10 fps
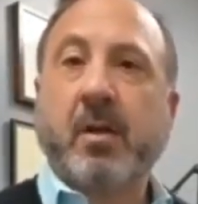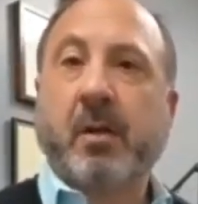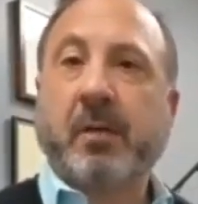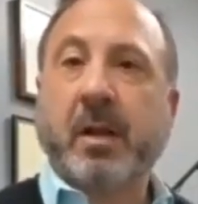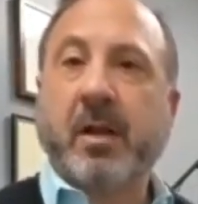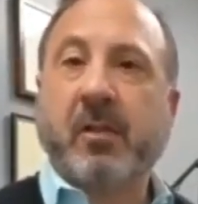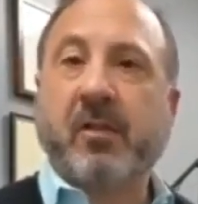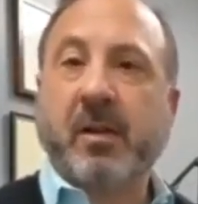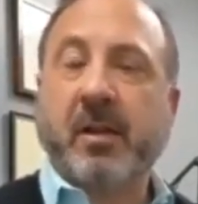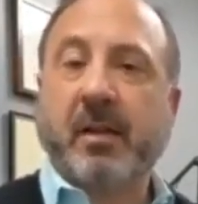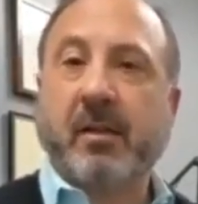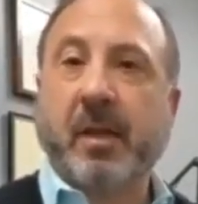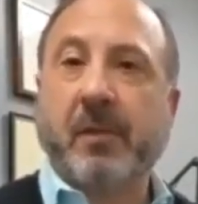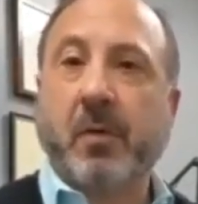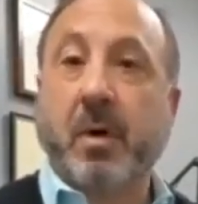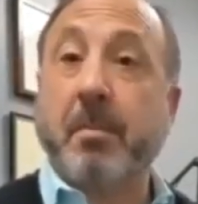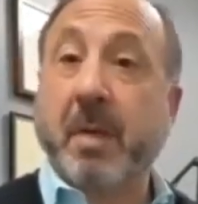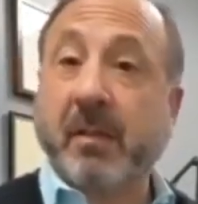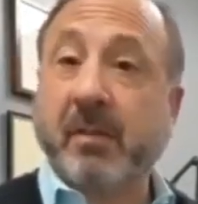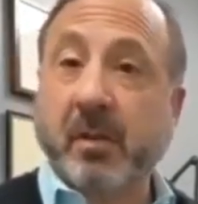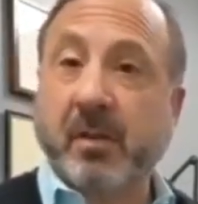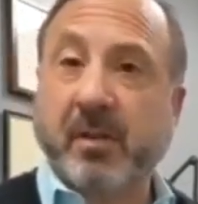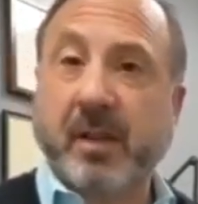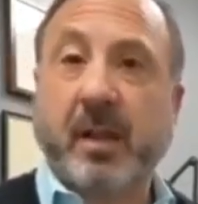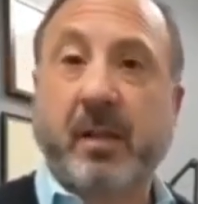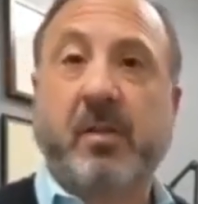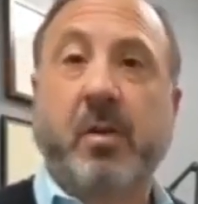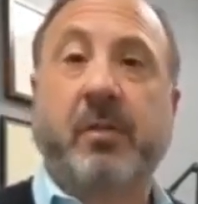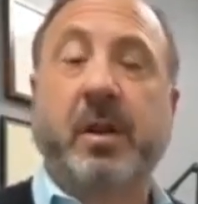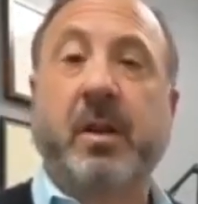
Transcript: nerve conduction testing for muscle disease, nerve